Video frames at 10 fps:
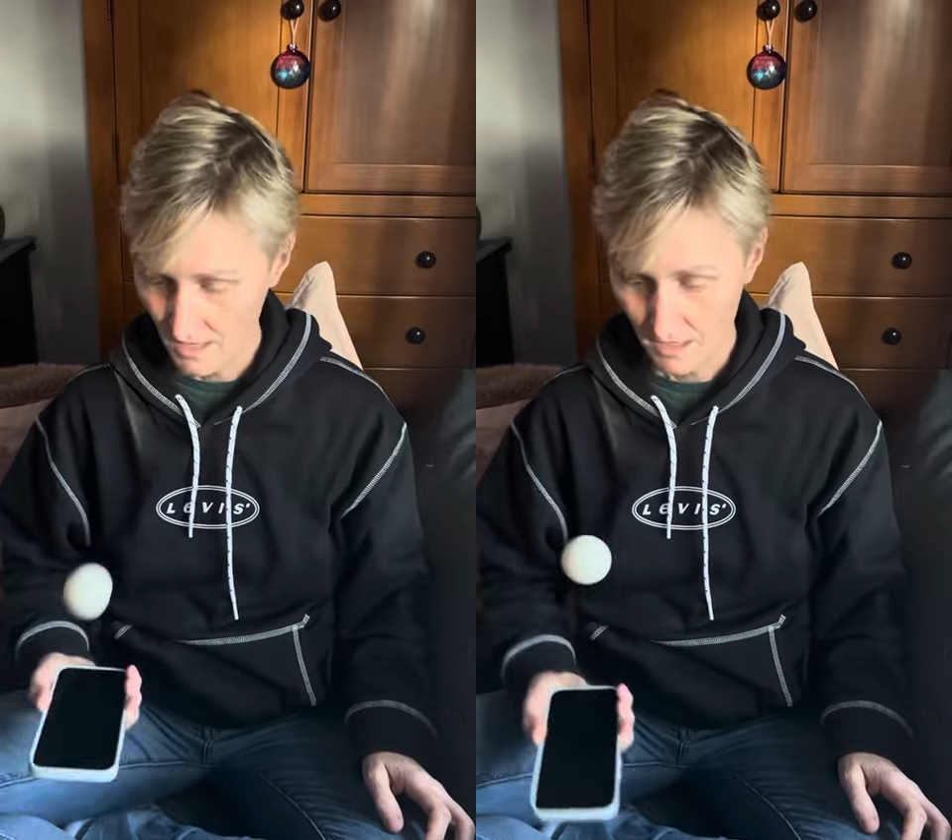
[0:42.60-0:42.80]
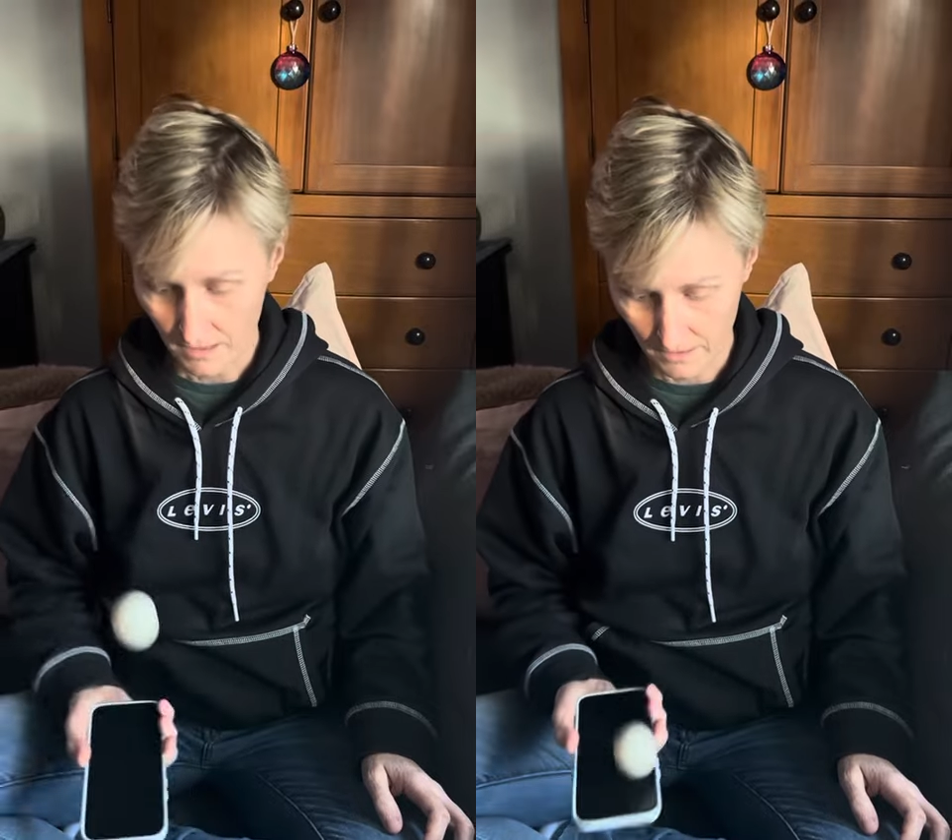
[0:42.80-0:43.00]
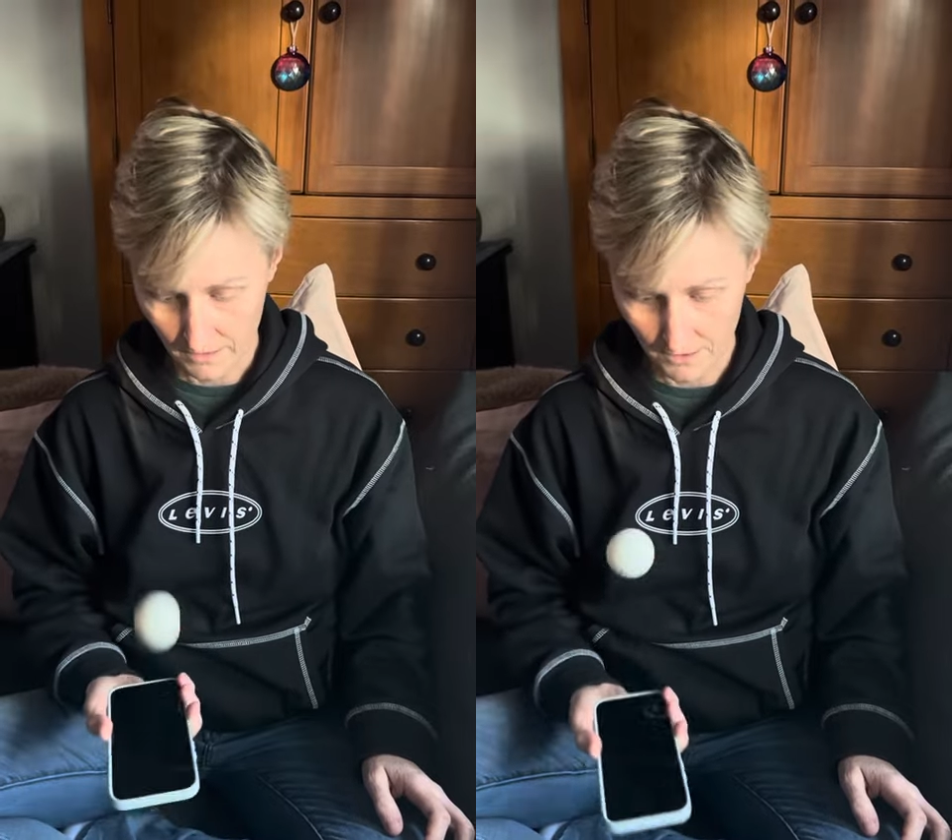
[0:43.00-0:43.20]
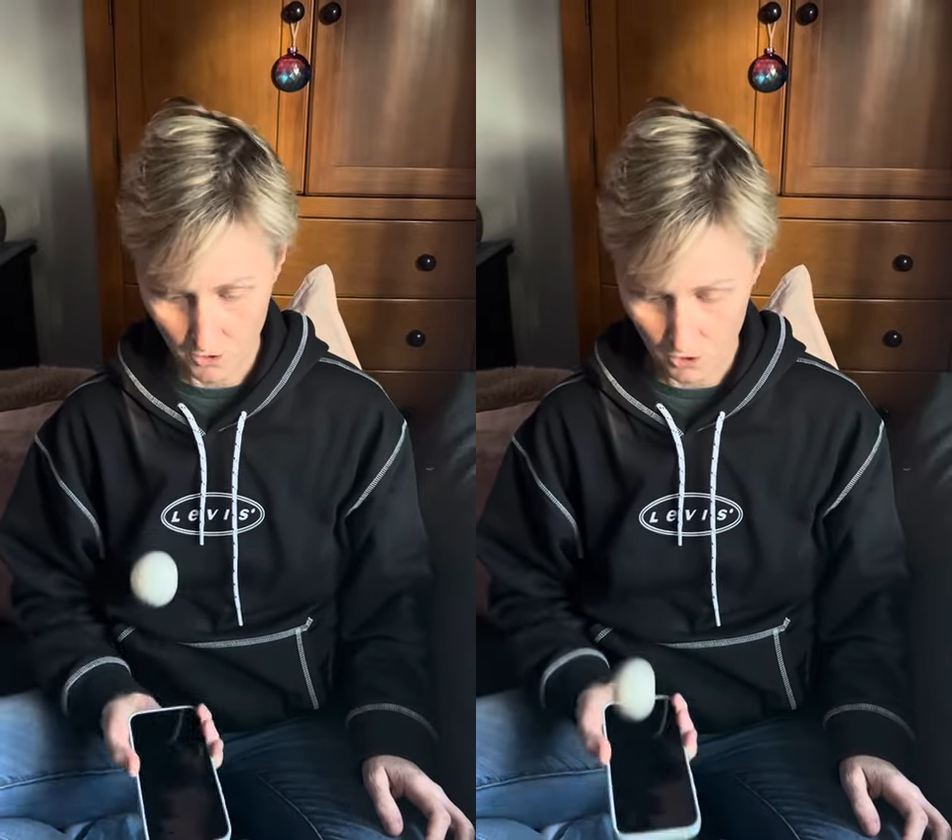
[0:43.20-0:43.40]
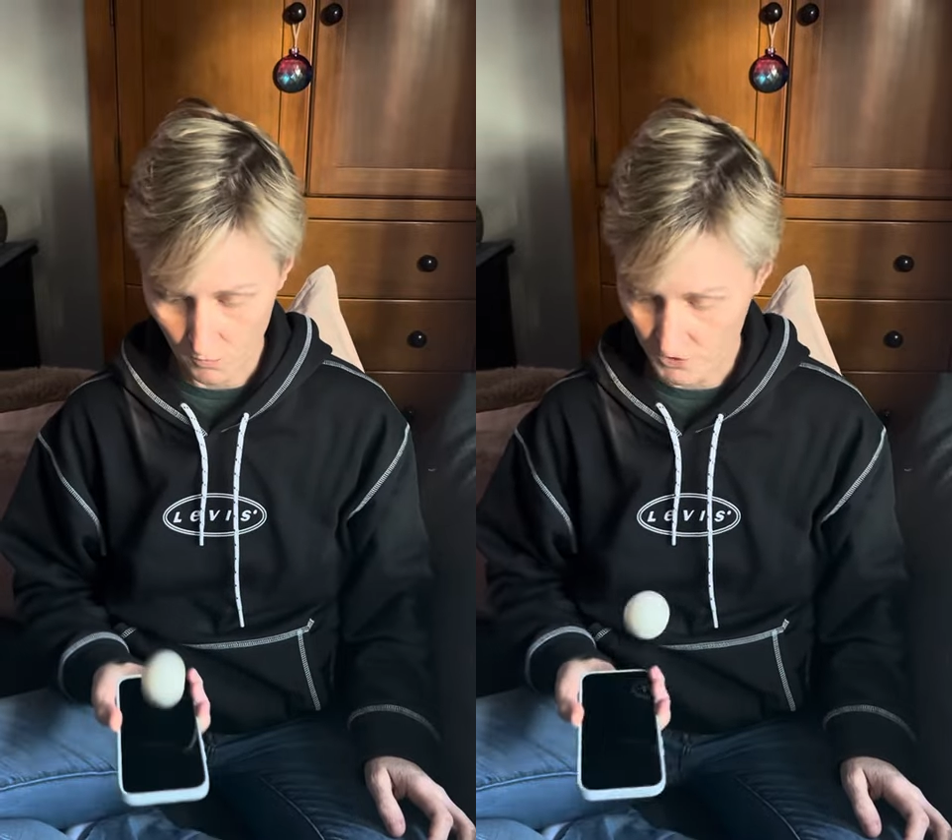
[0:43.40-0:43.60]
I can
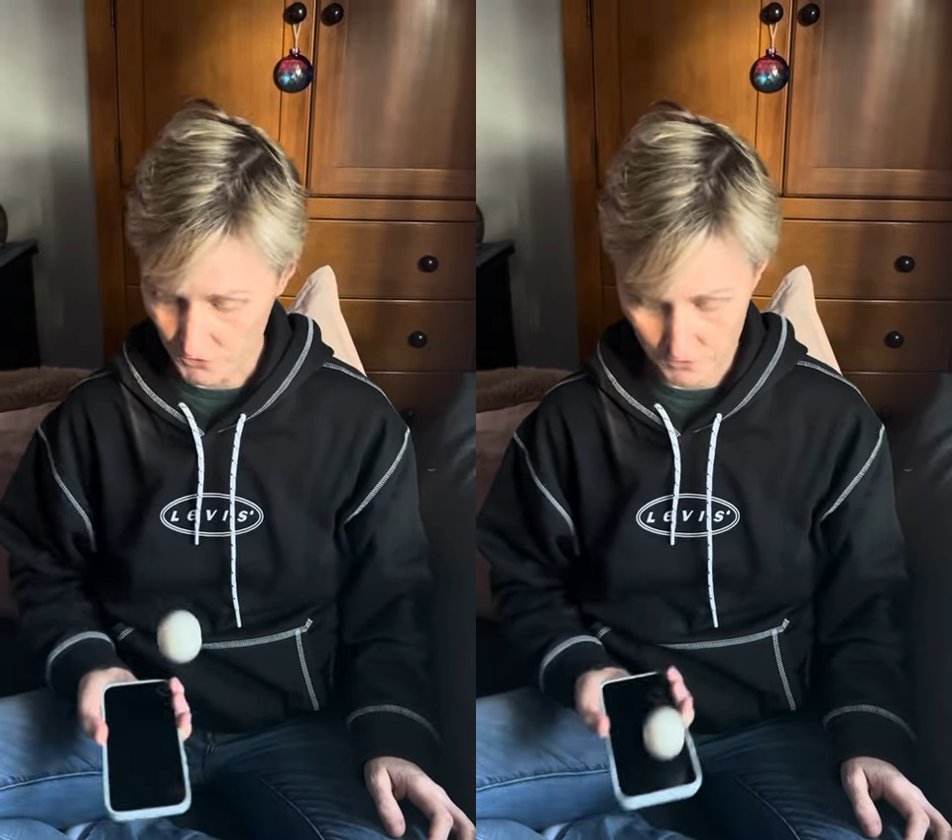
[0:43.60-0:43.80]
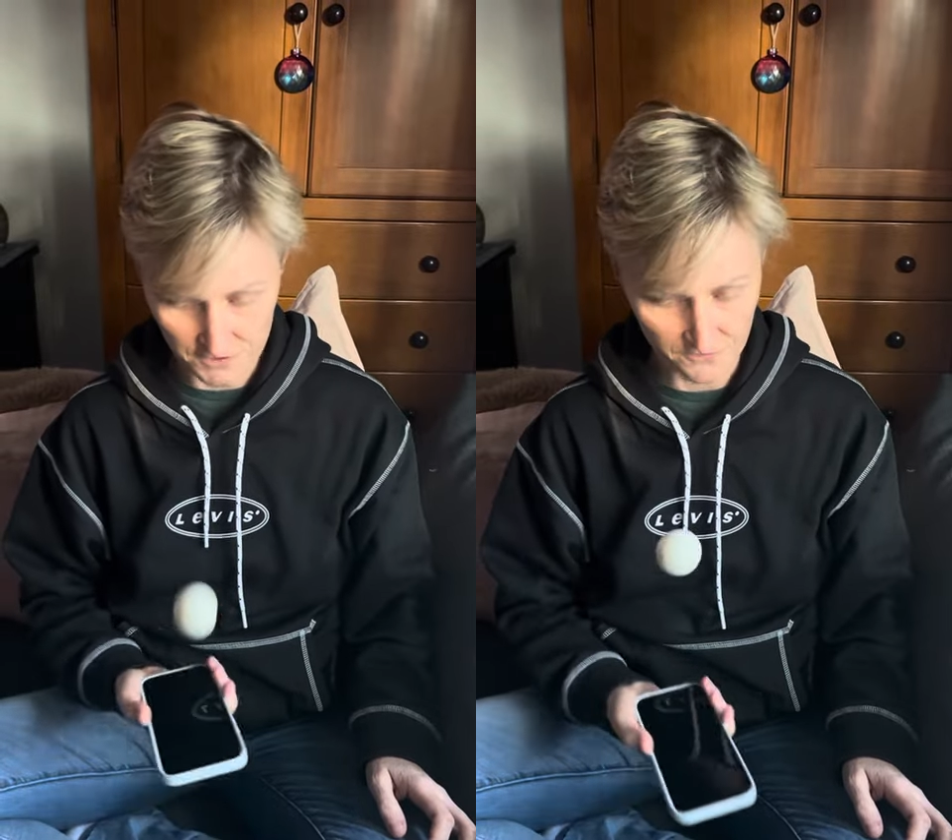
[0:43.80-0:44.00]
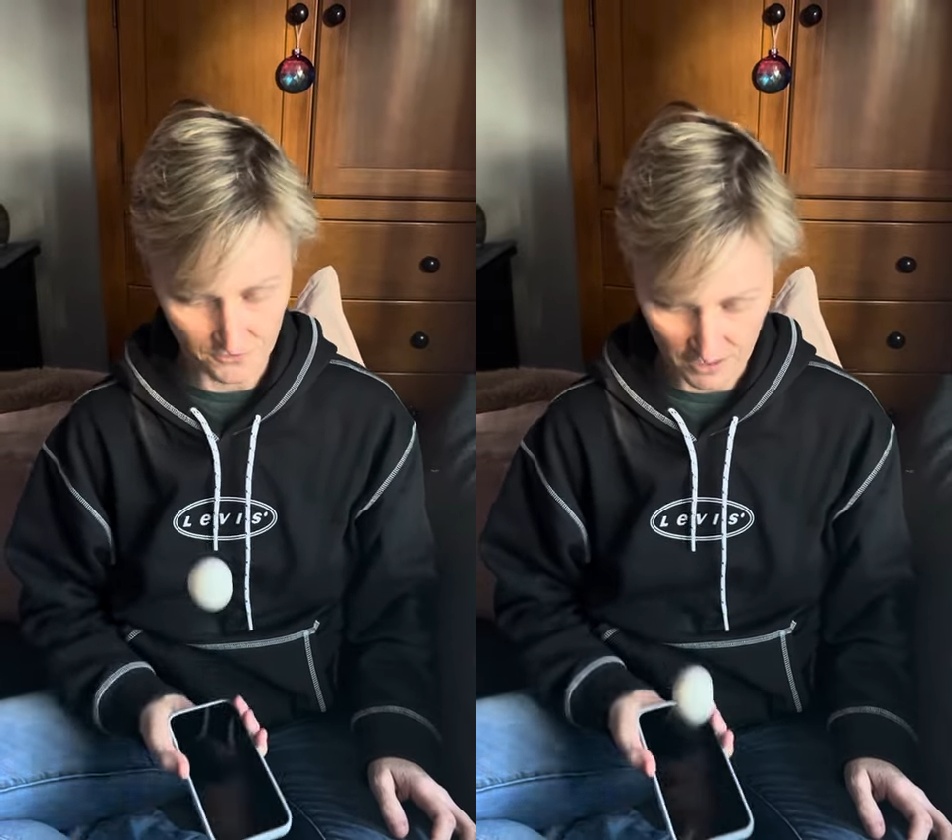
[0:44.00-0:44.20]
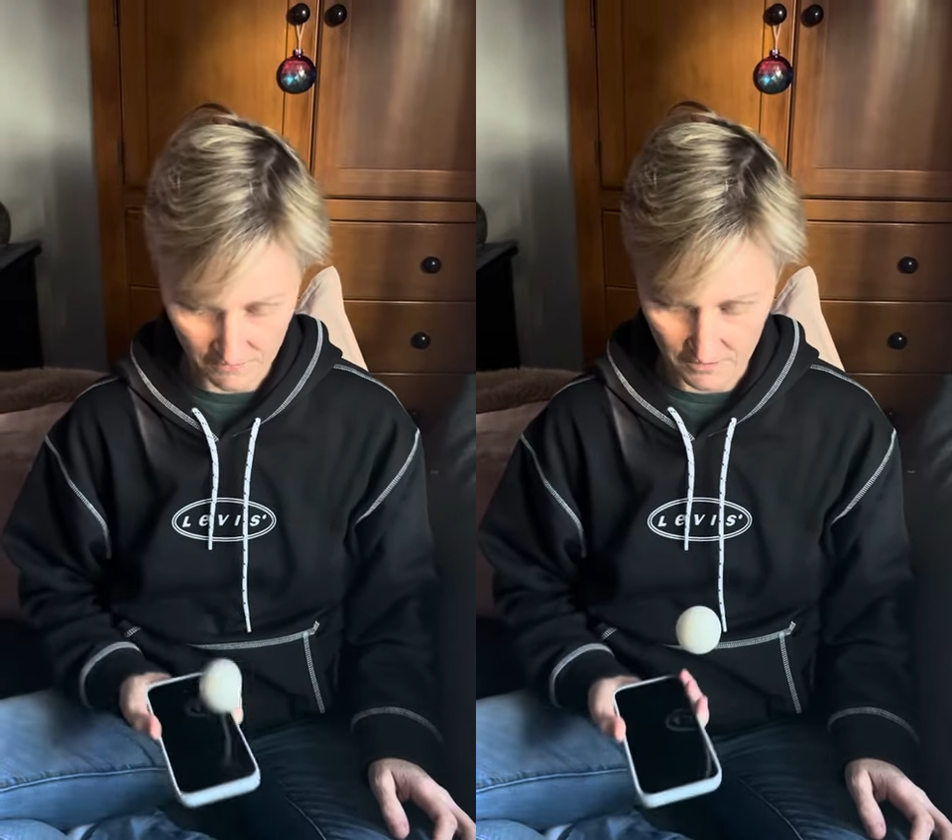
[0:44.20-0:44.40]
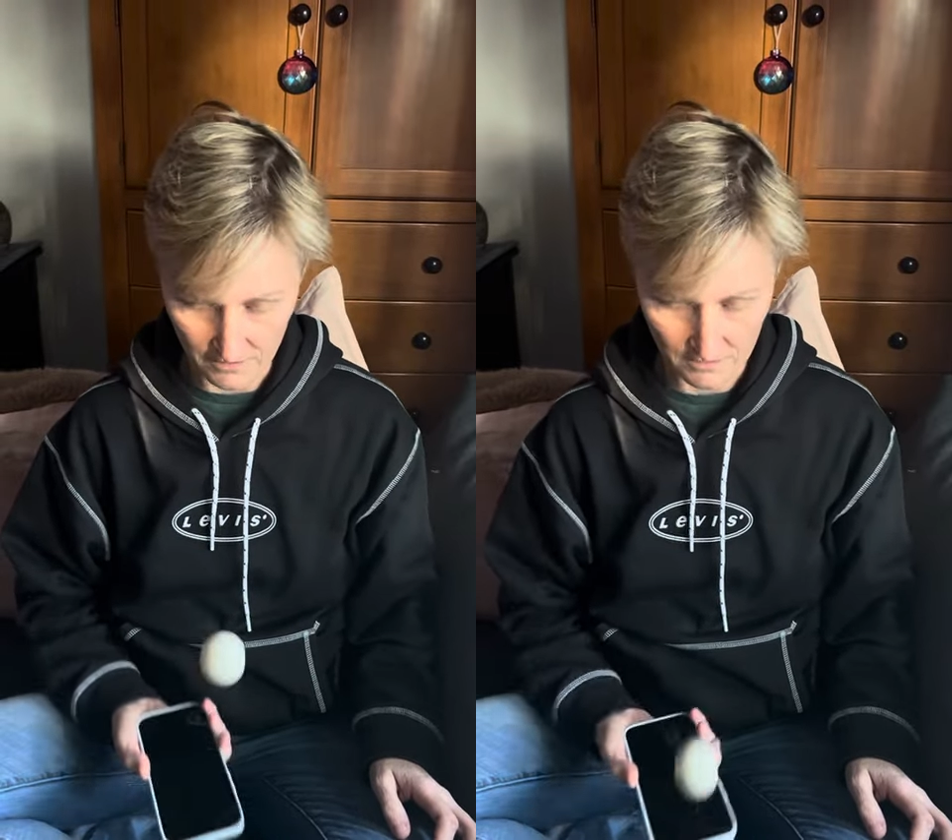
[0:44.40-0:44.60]
go and do this
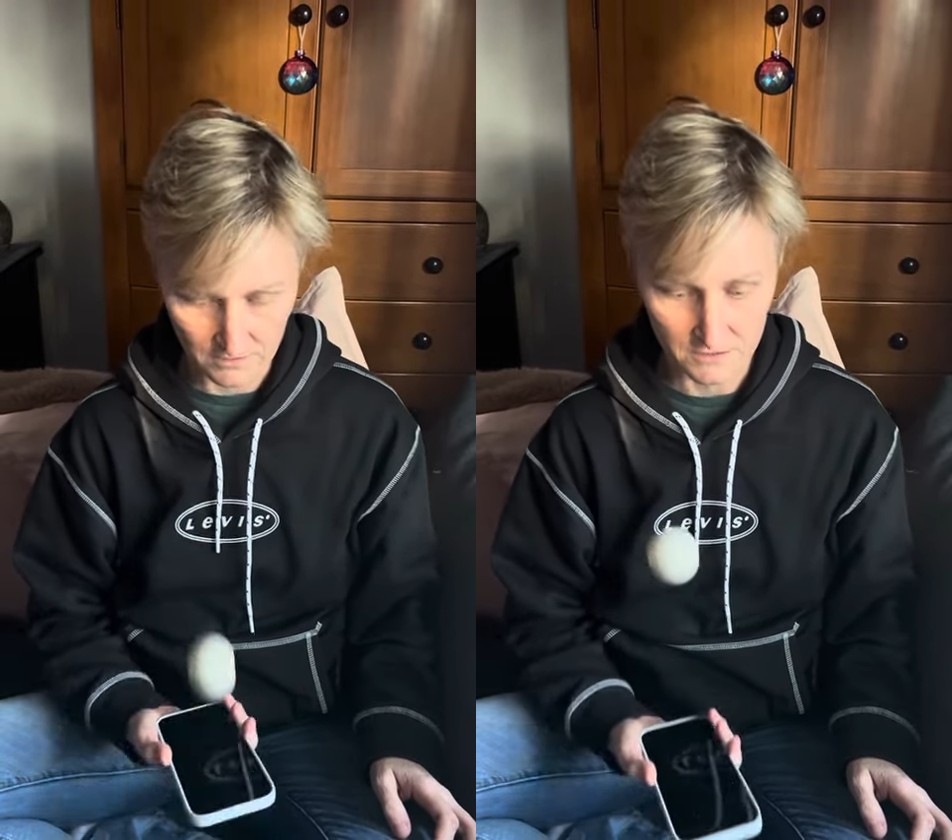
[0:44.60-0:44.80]
forever.